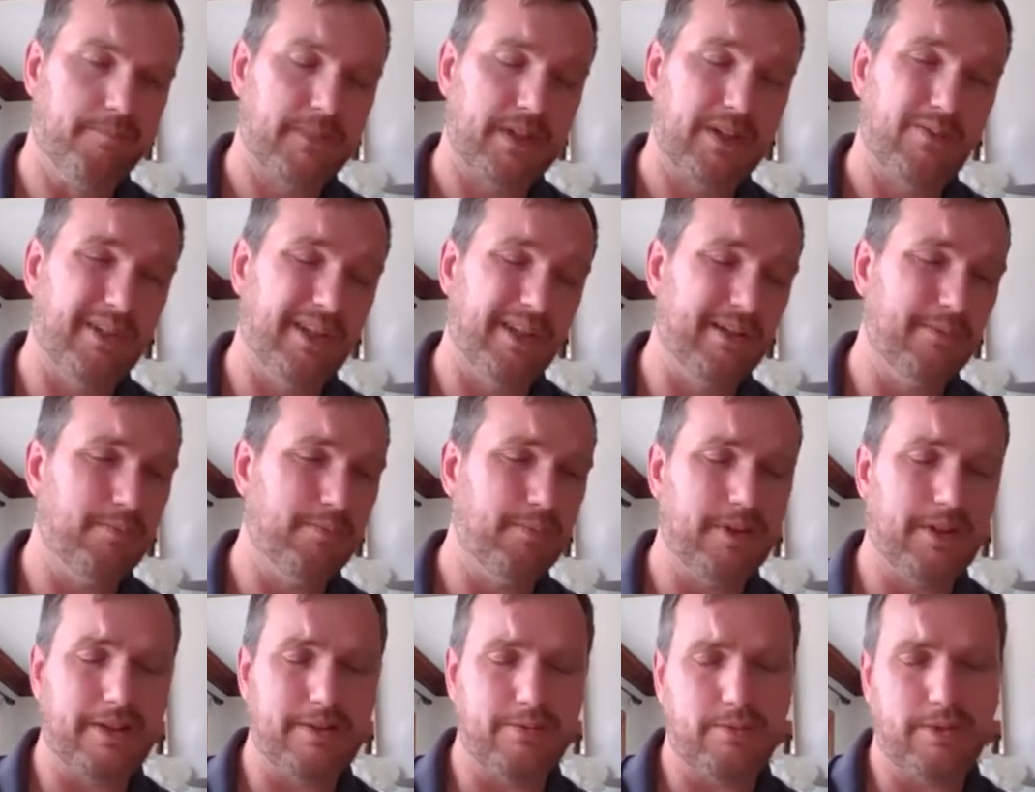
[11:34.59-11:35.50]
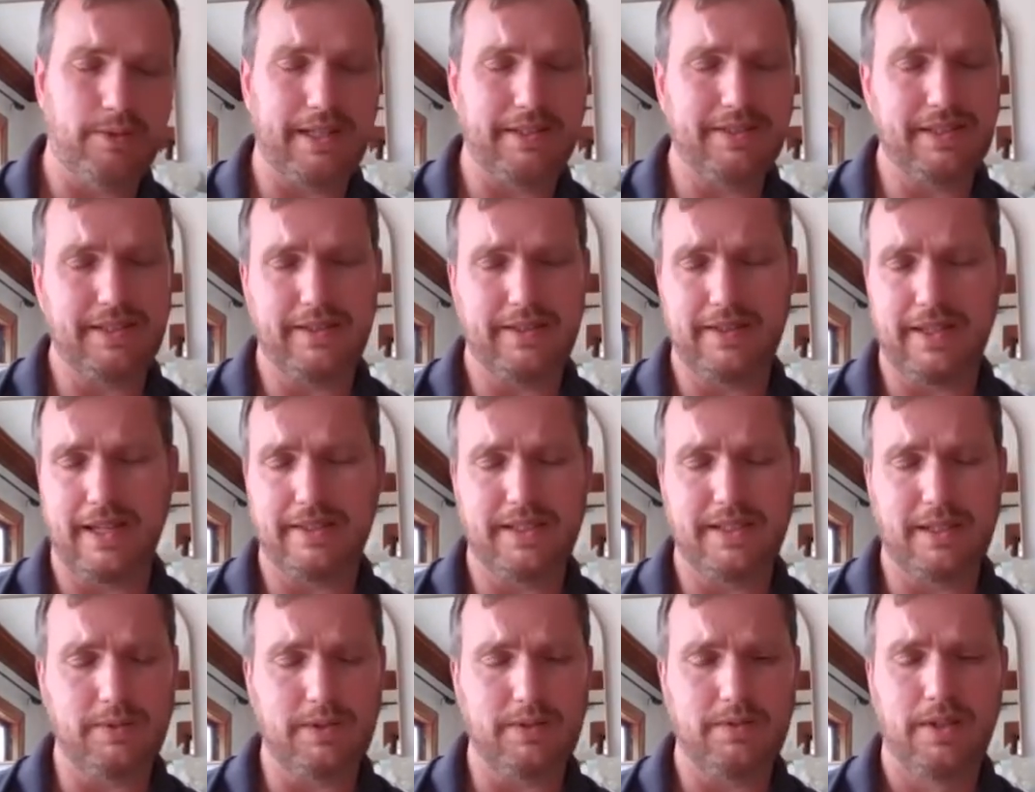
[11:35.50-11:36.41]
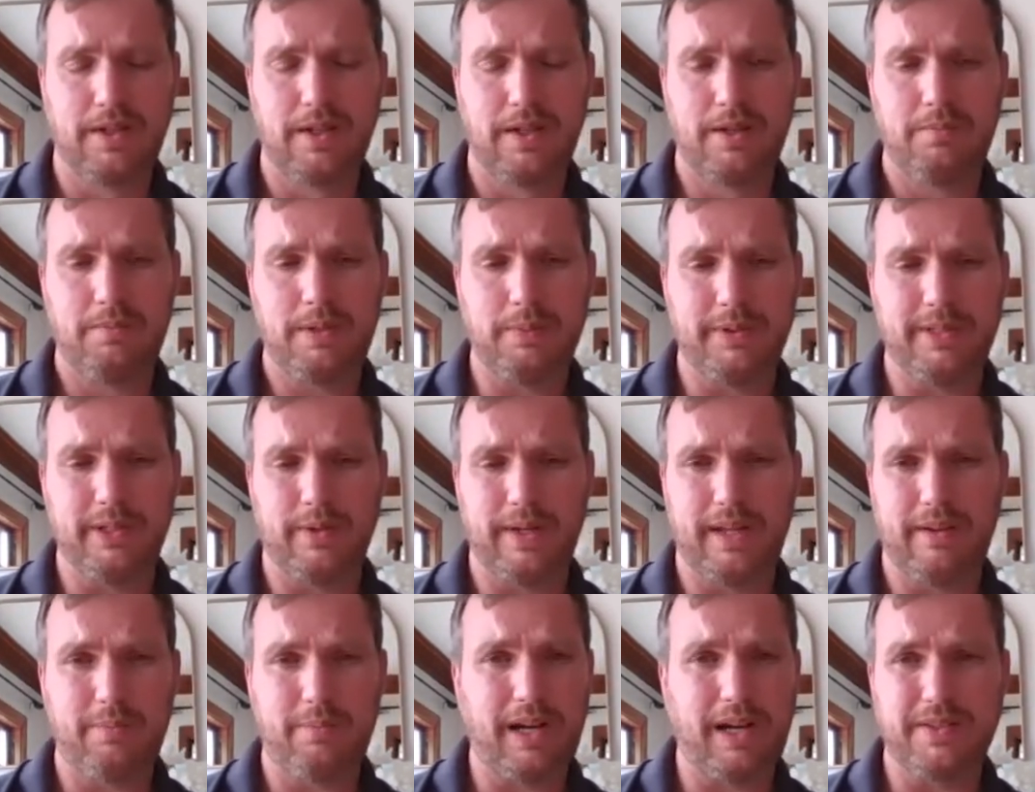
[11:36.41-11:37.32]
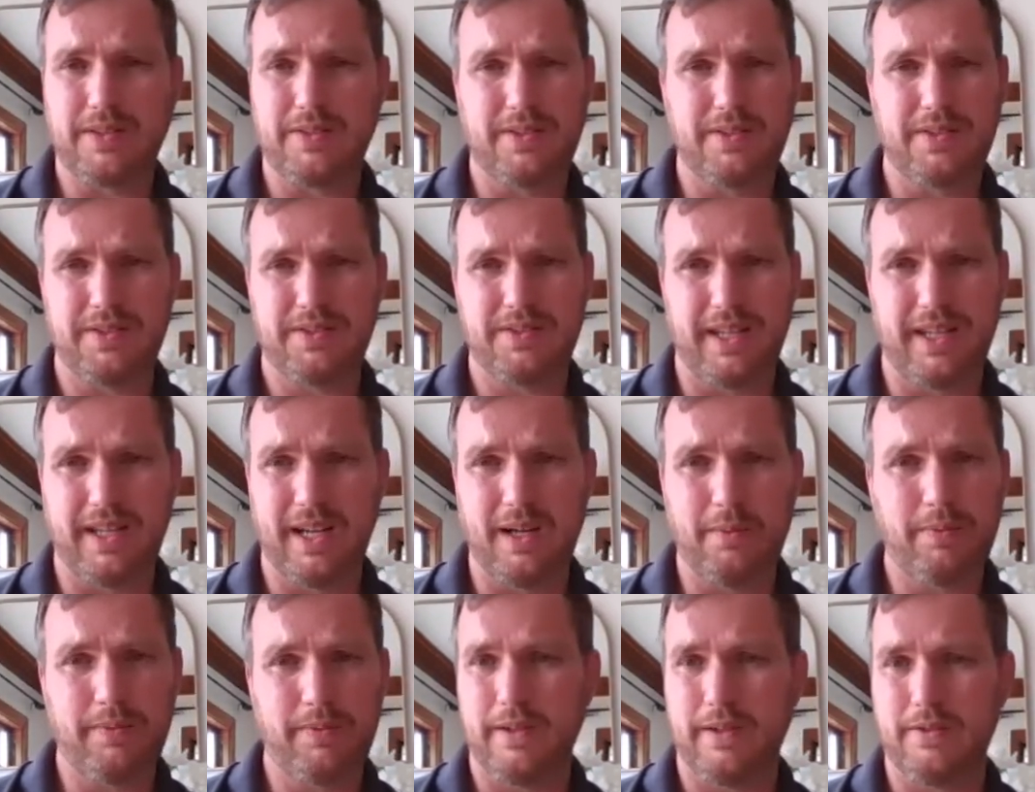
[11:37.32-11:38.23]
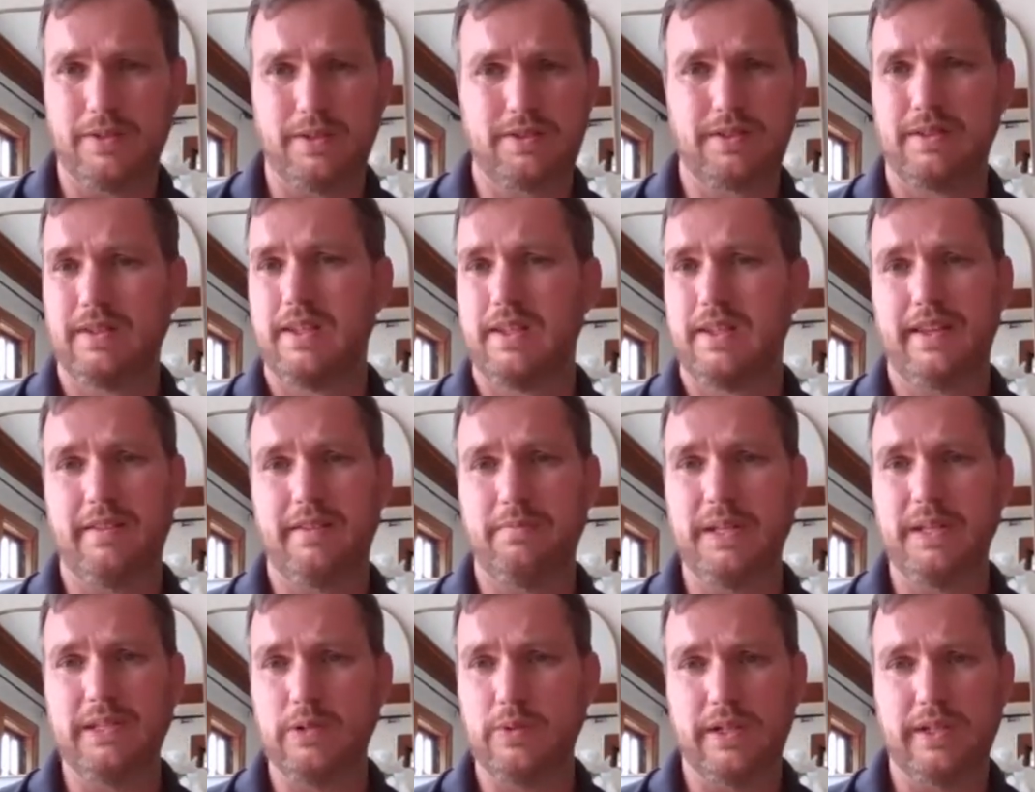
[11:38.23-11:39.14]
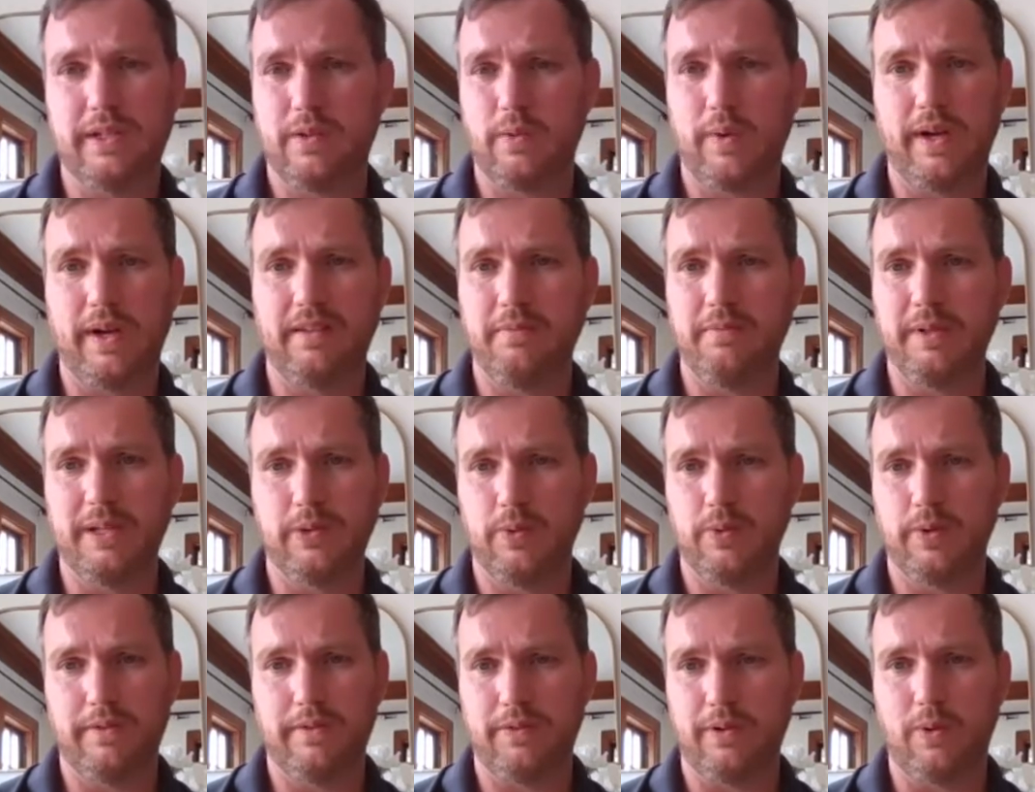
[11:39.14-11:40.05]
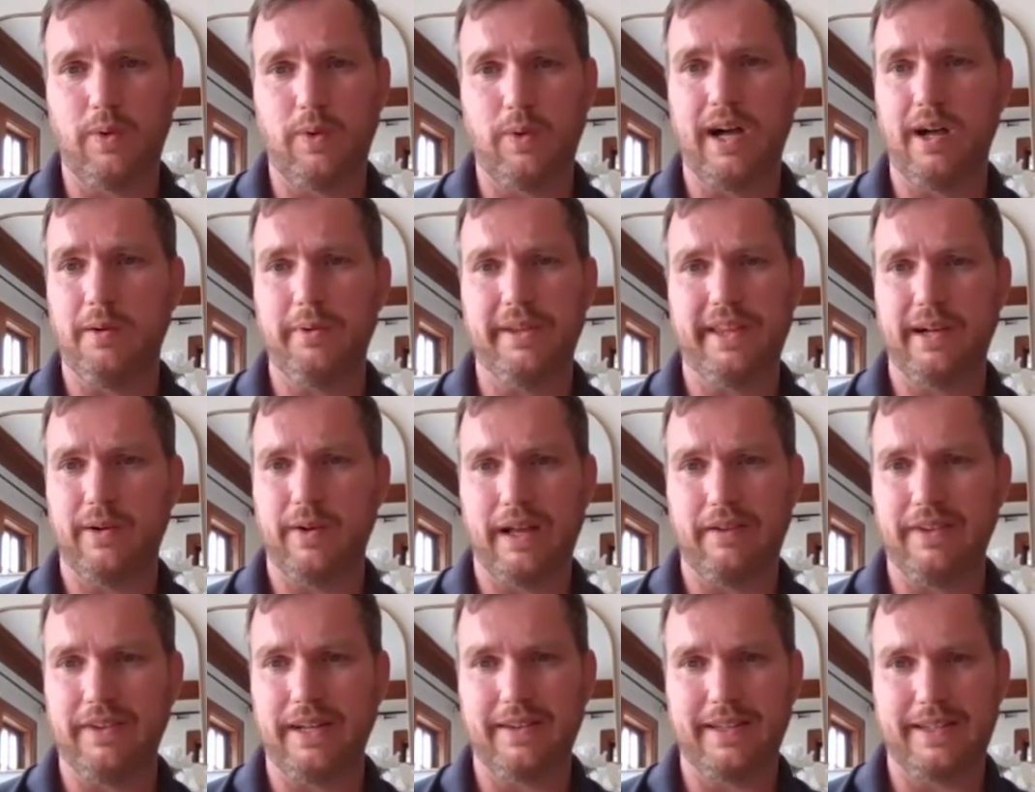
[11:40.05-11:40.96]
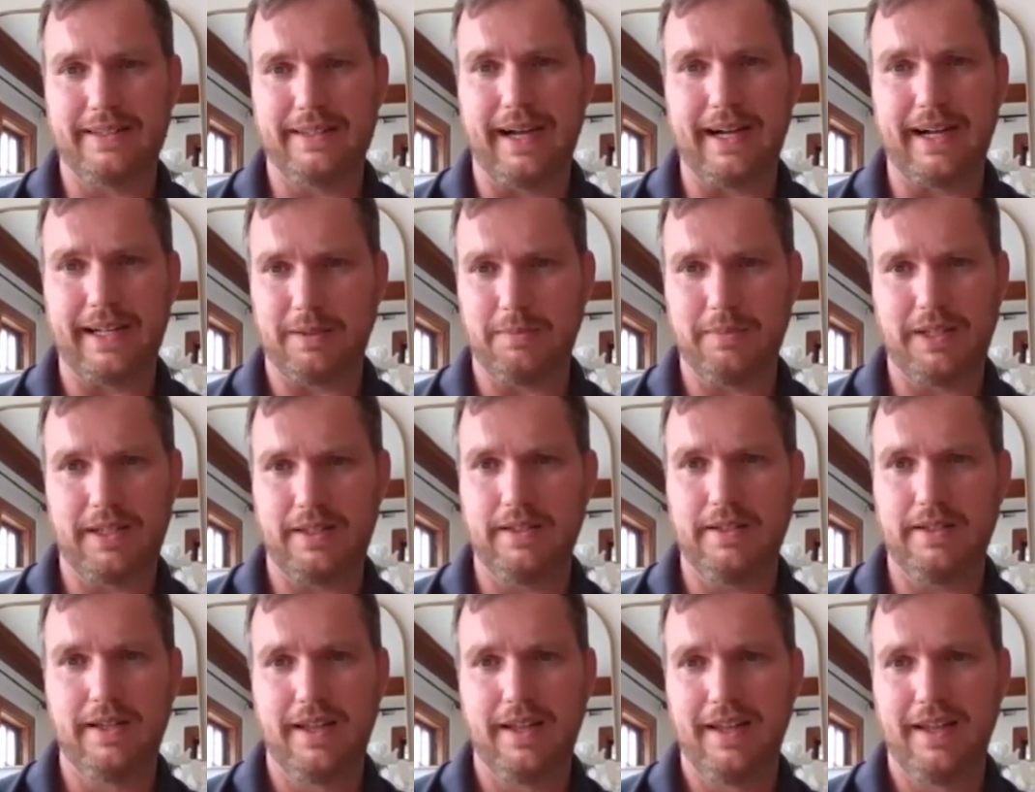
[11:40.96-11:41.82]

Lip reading: really, what I see a lot of times, people don't have processes set up. They've been doing it the way they've been doing it for a while, but they don't have anything documented.